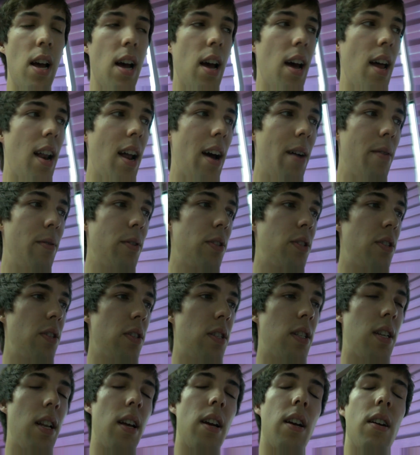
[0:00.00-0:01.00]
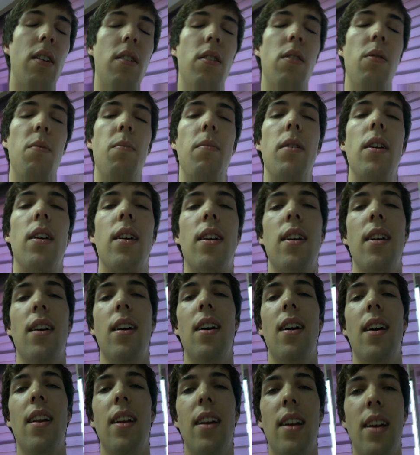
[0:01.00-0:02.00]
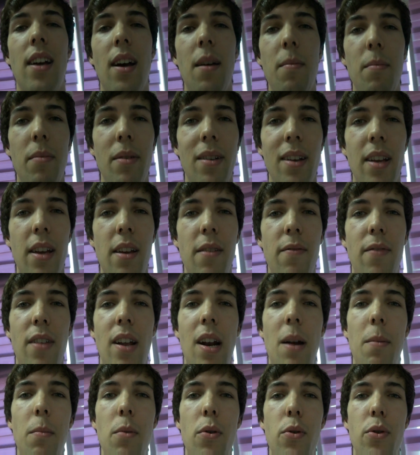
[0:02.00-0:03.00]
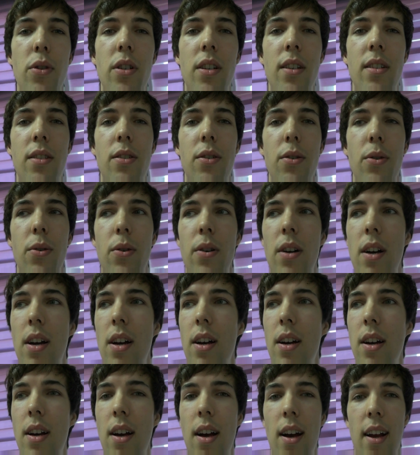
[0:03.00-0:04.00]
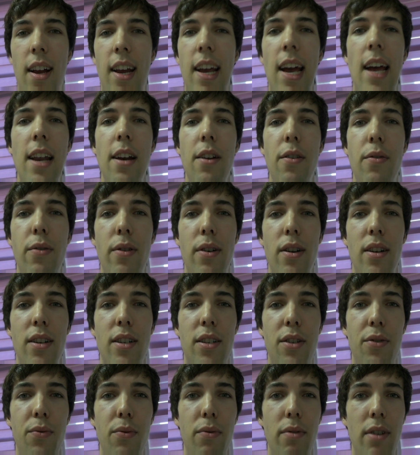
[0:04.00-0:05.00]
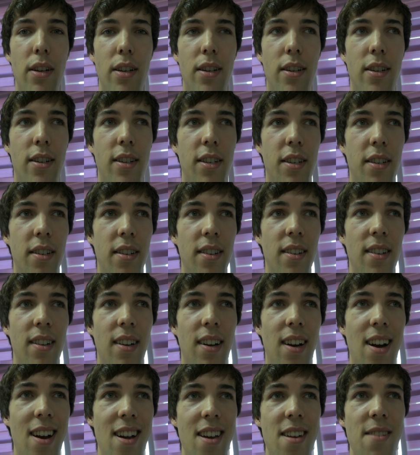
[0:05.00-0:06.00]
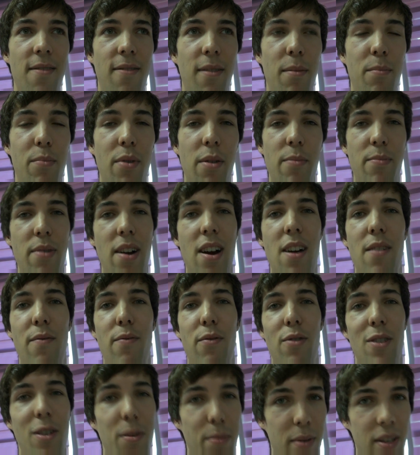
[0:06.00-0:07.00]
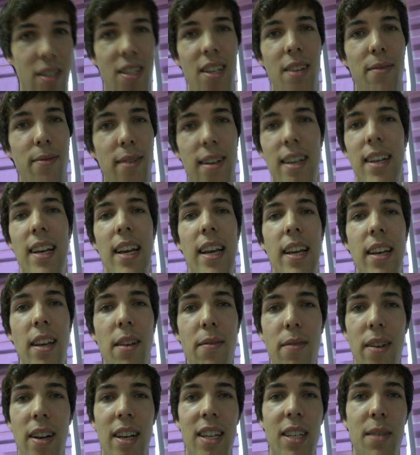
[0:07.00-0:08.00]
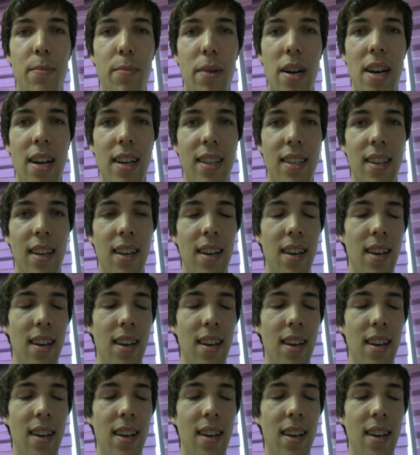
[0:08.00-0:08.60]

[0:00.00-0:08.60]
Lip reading: and I was just like, oh my god, I can't believe that I'm losing to a cannon rush, which I even prepared for specifically and even expect.